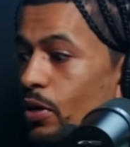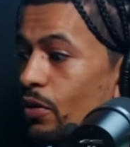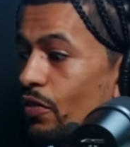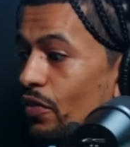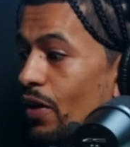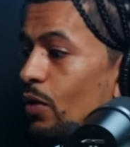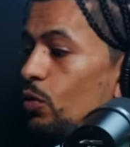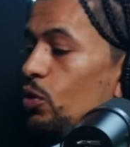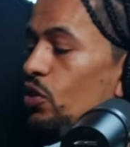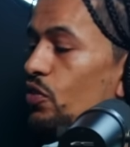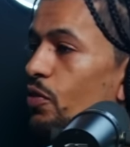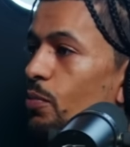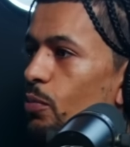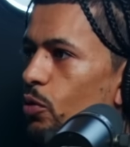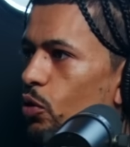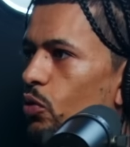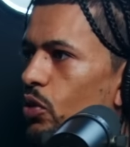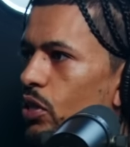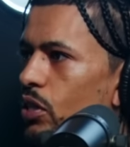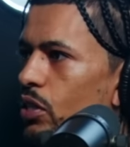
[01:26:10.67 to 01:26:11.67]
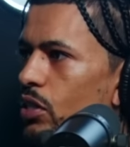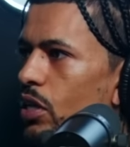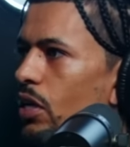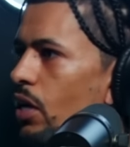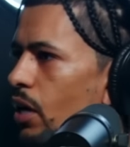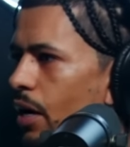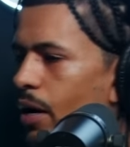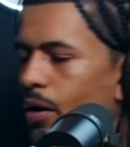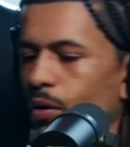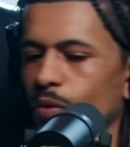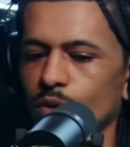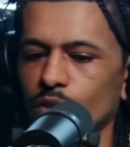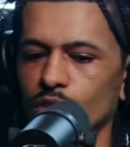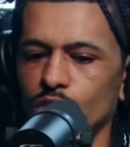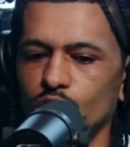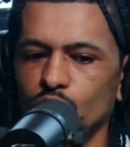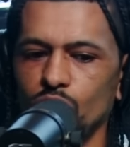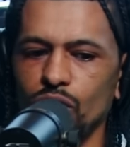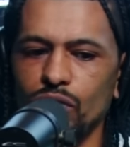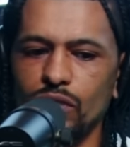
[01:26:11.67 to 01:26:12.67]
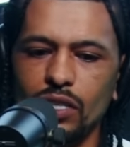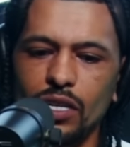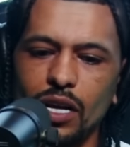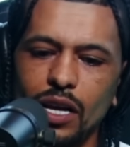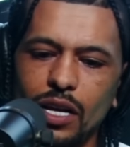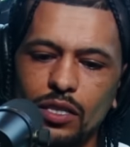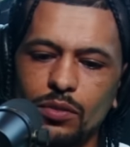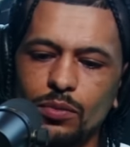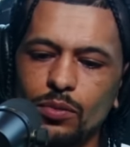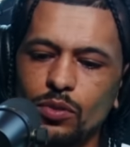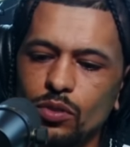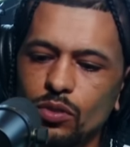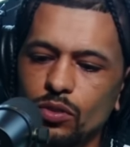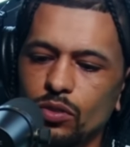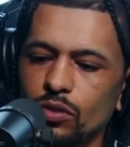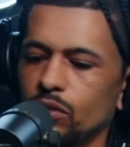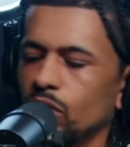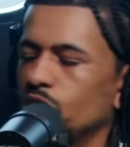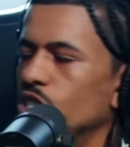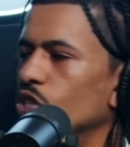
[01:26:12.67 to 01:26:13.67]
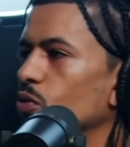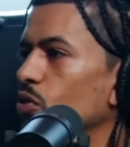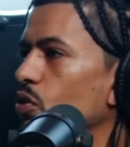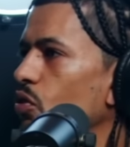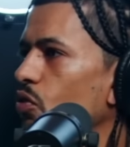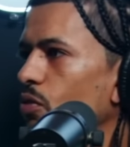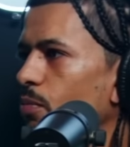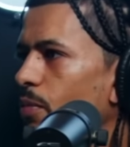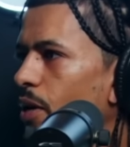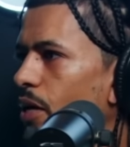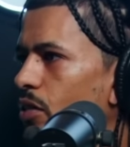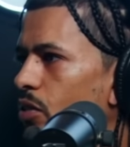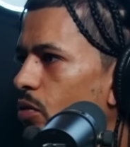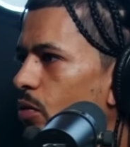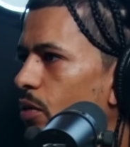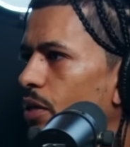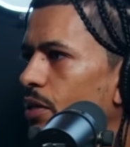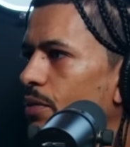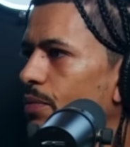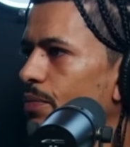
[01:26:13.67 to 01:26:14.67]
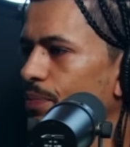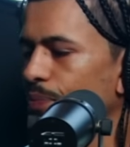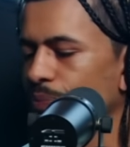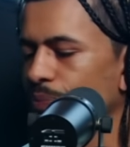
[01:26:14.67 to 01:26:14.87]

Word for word: But if I was from Queens, I would have drove to the hospital. This shoot, was three blocks away.